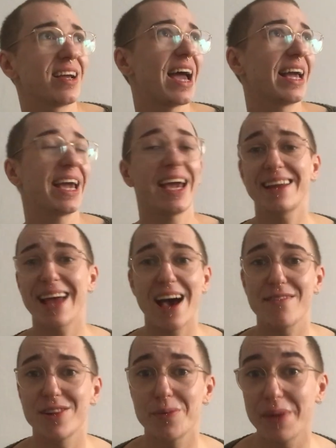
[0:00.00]
I can't
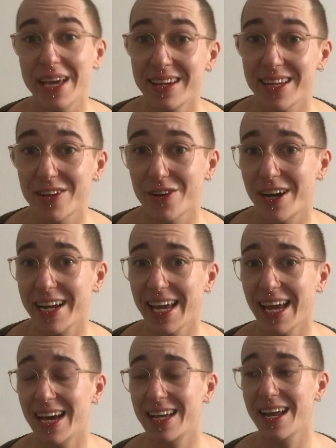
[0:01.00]
have an opinion, or I
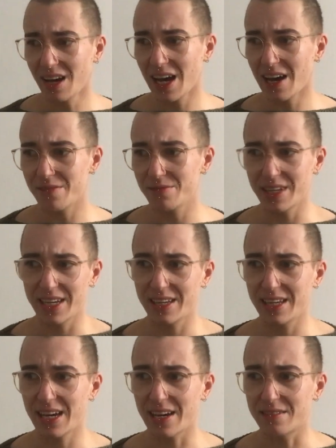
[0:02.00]
can't have like,
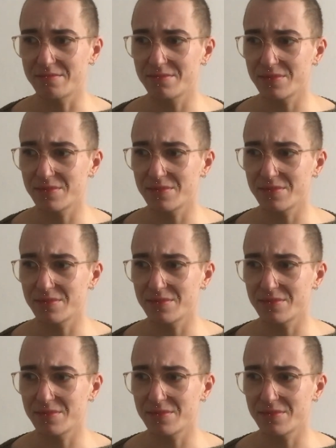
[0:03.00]
yeah,